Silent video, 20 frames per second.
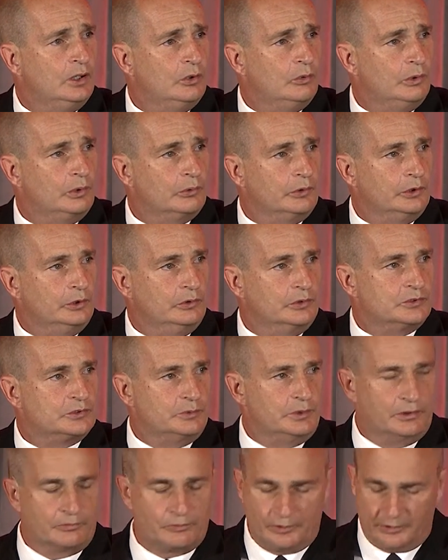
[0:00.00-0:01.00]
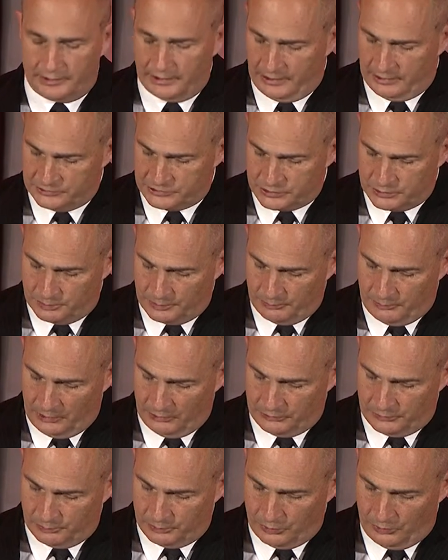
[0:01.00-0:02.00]
we were doing some different things to
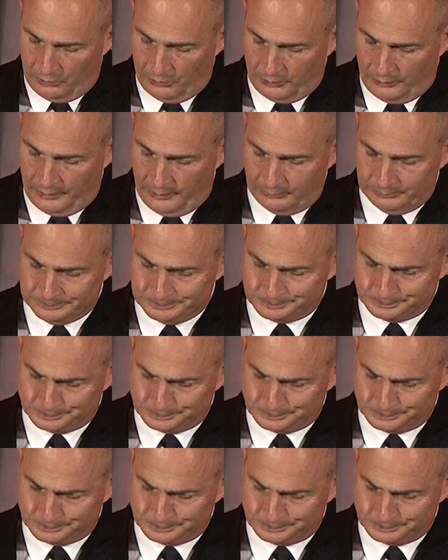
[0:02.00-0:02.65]
promote the program.